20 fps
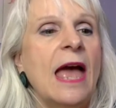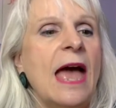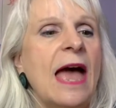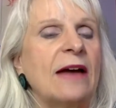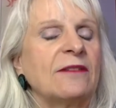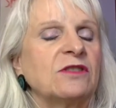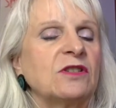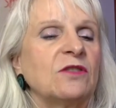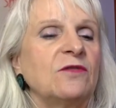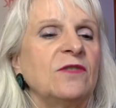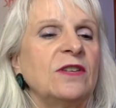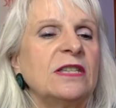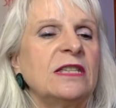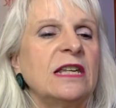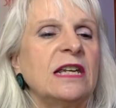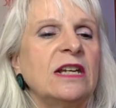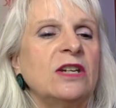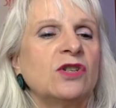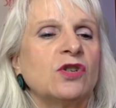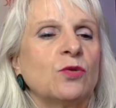After
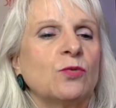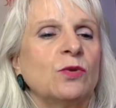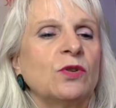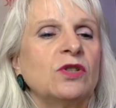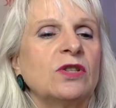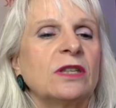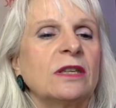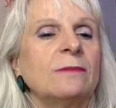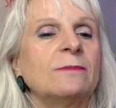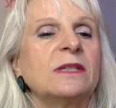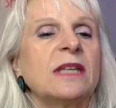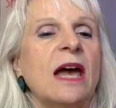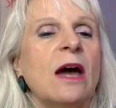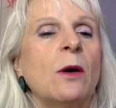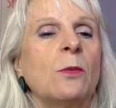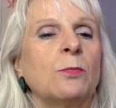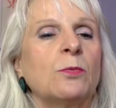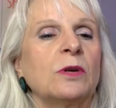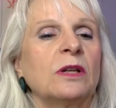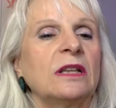visiting Jerusalem to
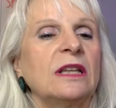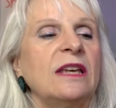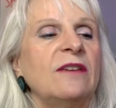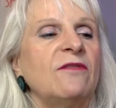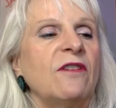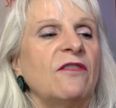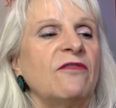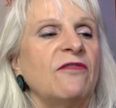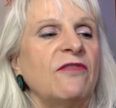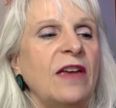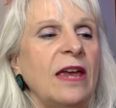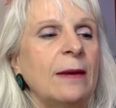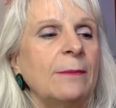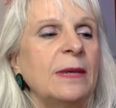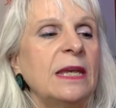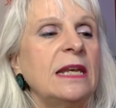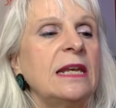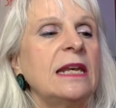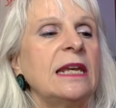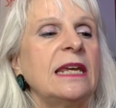help relieve a
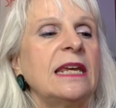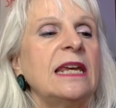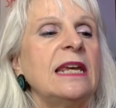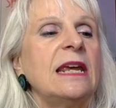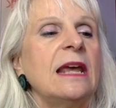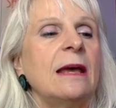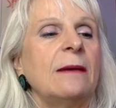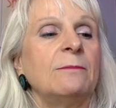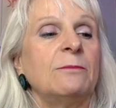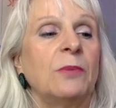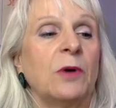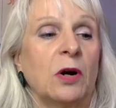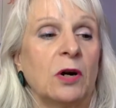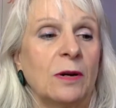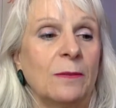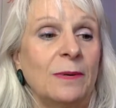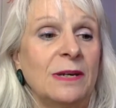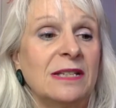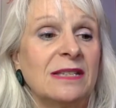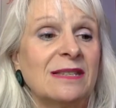famine, he and
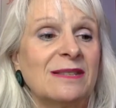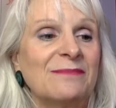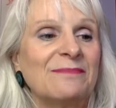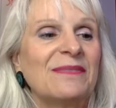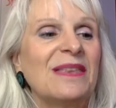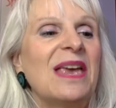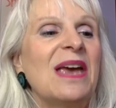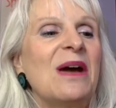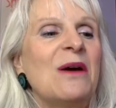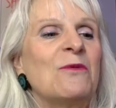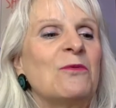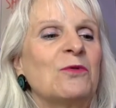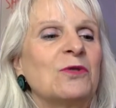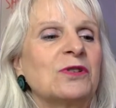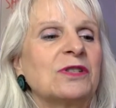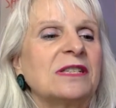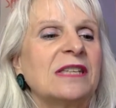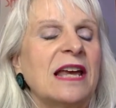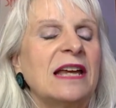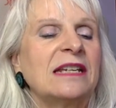Barnabas were
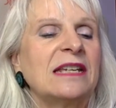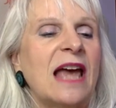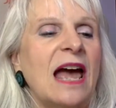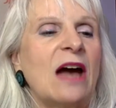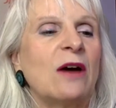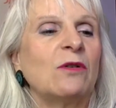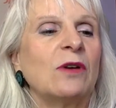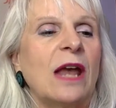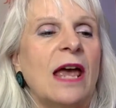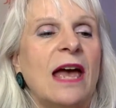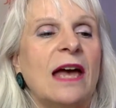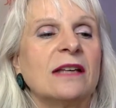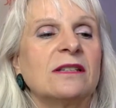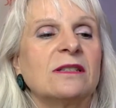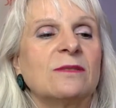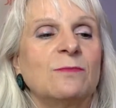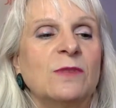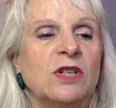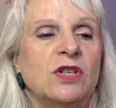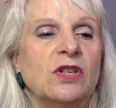sent out
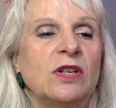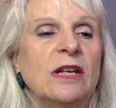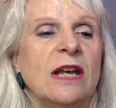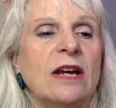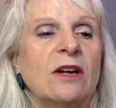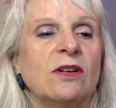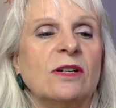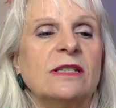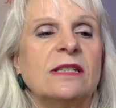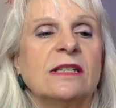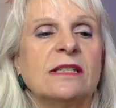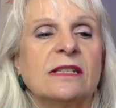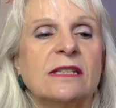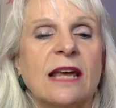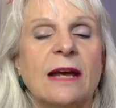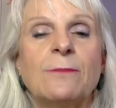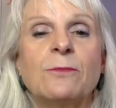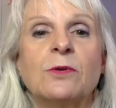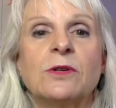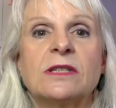as missionaries in
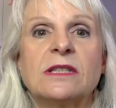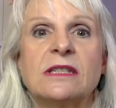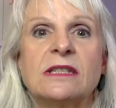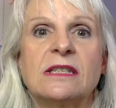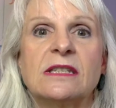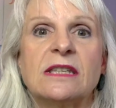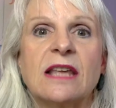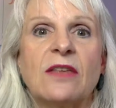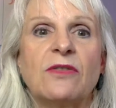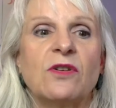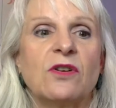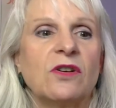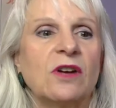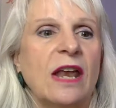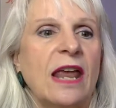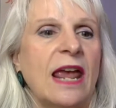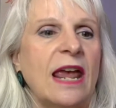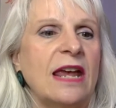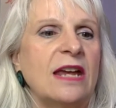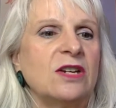Cyprus and southern
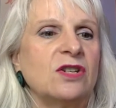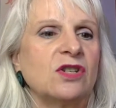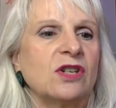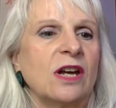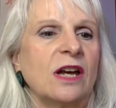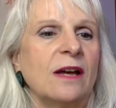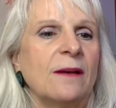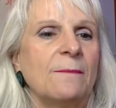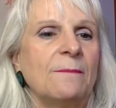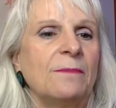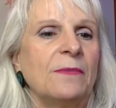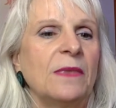Asia.